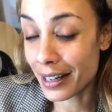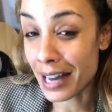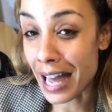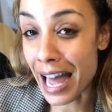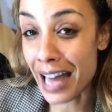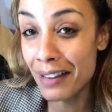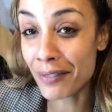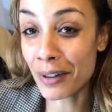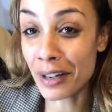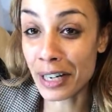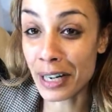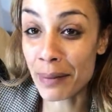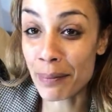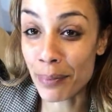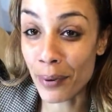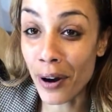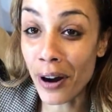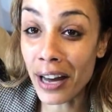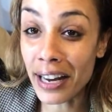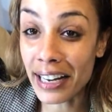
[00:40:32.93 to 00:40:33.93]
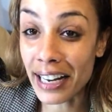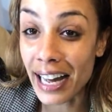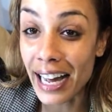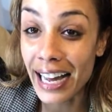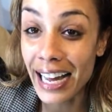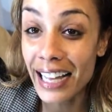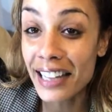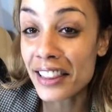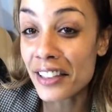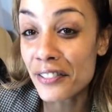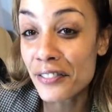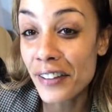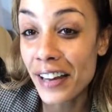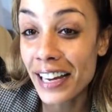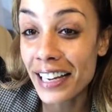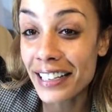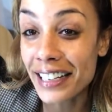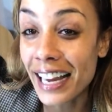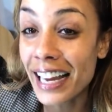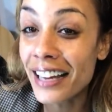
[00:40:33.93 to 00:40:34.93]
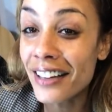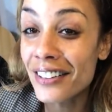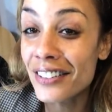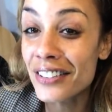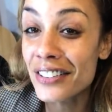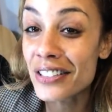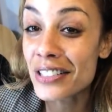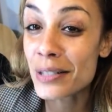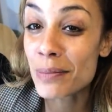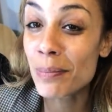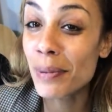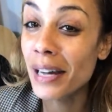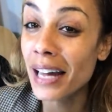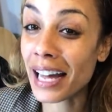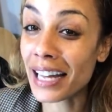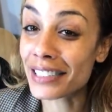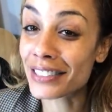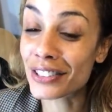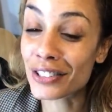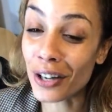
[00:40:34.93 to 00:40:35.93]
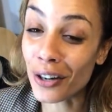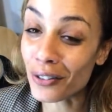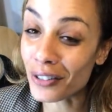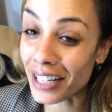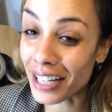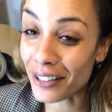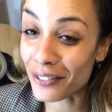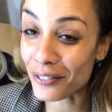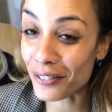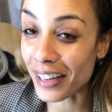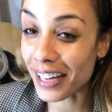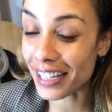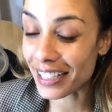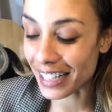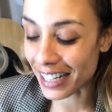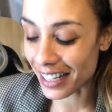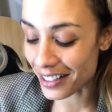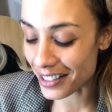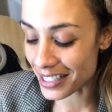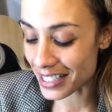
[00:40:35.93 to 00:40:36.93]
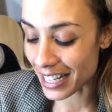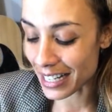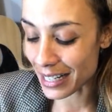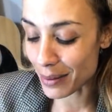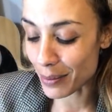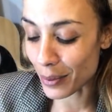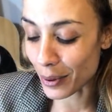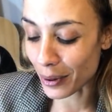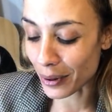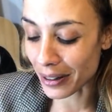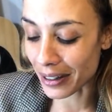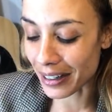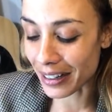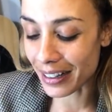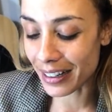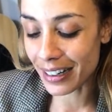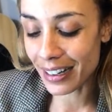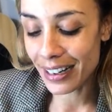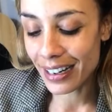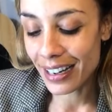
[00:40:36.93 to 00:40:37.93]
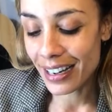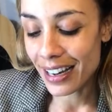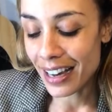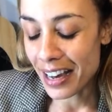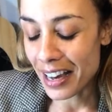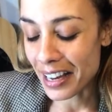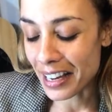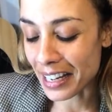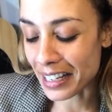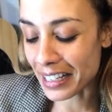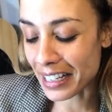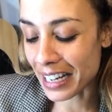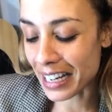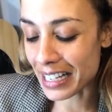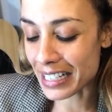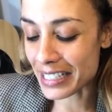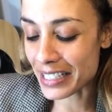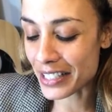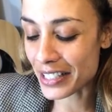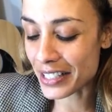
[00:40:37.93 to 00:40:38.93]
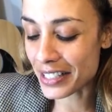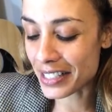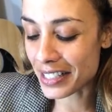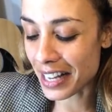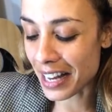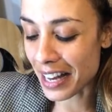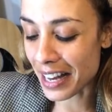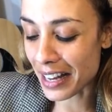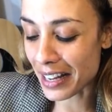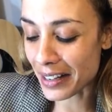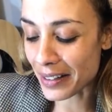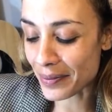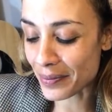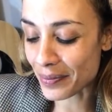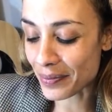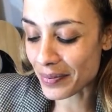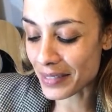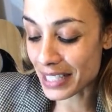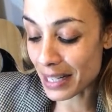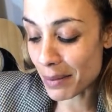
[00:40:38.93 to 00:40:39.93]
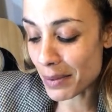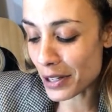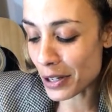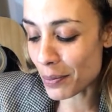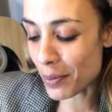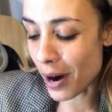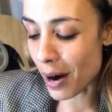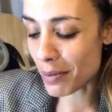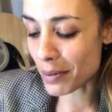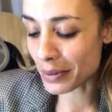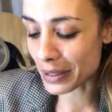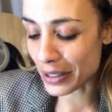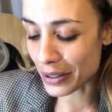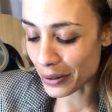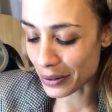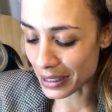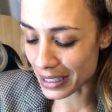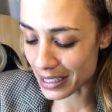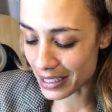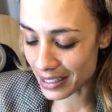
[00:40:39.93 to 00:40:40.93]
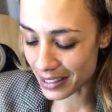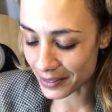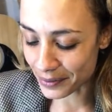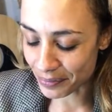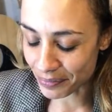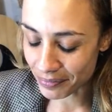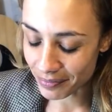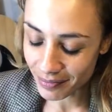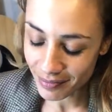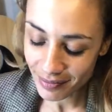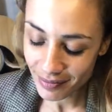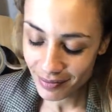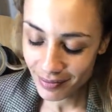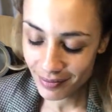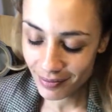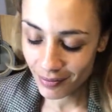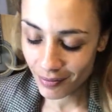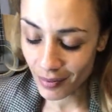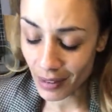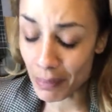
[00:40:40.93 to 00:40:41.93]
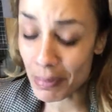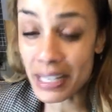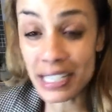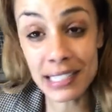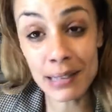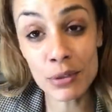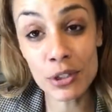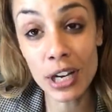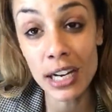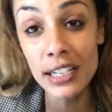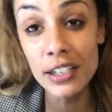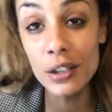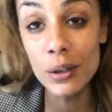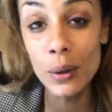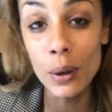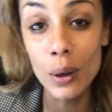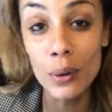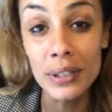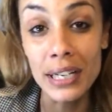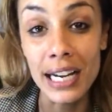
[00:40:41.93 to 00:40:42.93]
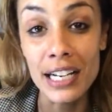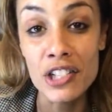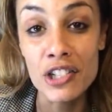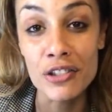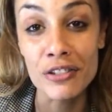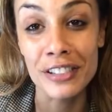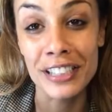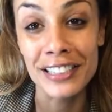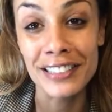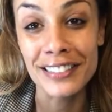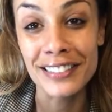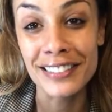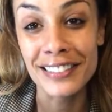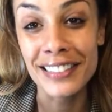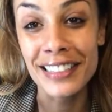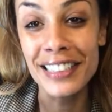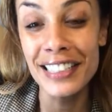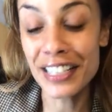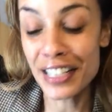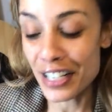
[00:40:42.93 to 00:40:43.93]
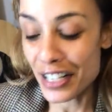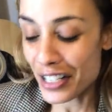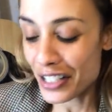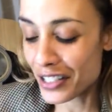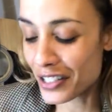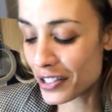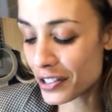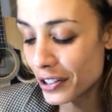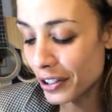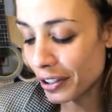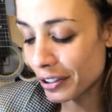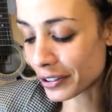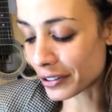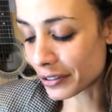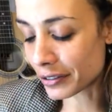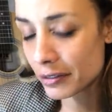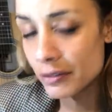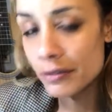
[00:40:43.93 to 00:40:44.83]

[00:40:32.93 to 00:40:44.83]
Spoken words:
And when I bought it, I had the fake nails, but I don't have fake nails anymore, in case some of you probably noticed. Because I'm trying to go au natural. So,